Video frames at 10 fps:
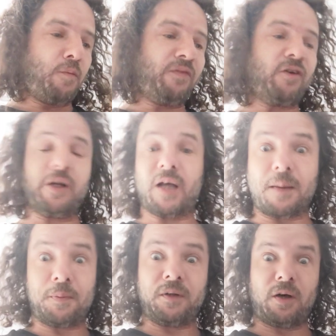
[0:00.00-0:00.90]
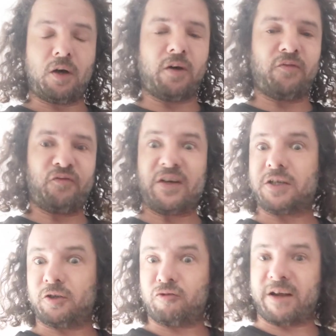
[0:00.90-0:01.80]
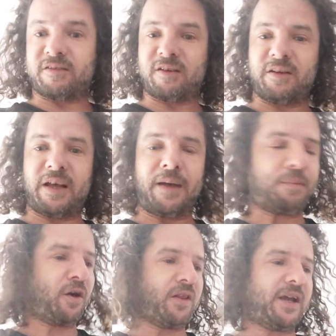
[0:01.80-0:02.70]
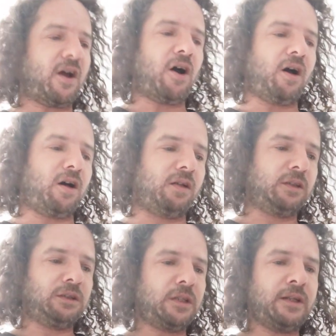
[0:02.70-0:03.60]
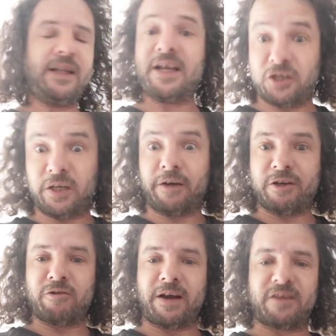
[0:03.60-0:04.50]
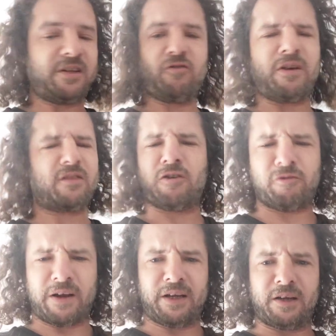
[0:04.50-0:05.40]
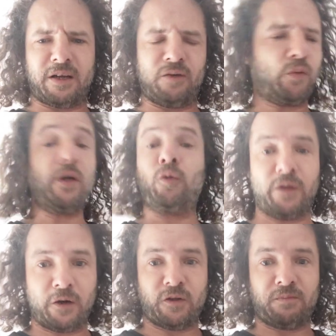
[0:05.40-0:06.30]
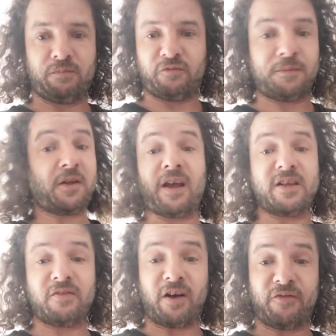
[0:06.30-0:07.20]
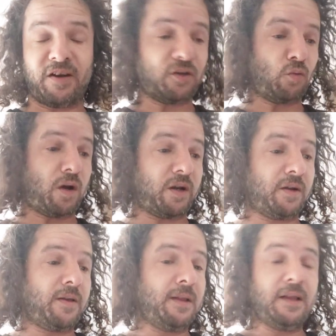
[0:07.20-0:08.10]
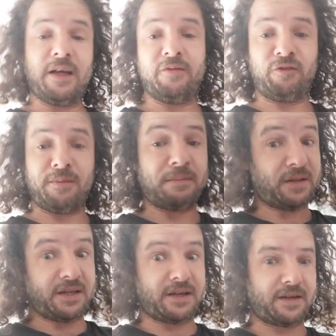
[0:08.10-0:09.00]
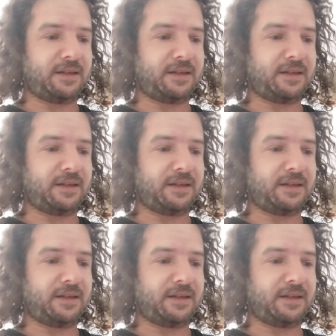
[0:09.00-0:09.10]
We've got a couple of fictional tracks in there, but they are legendary tracks. These tracks are great, and we all know them from the days of Rfactor 1, if you remember that.